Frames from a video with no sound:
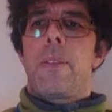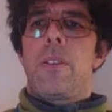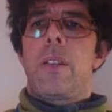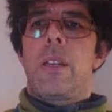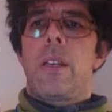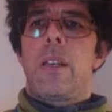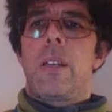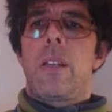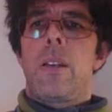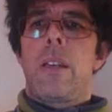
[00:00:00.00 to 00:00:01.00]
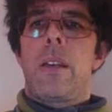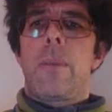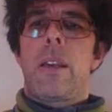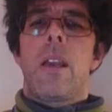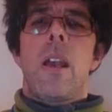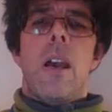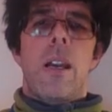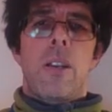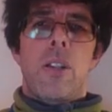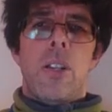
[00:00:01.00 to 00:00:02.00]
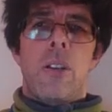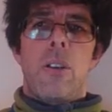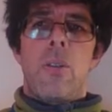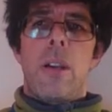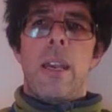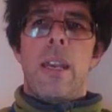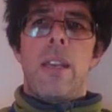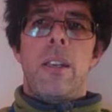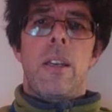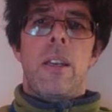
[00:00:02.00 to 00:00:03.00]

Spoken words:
so can I get back? I'm going to show you a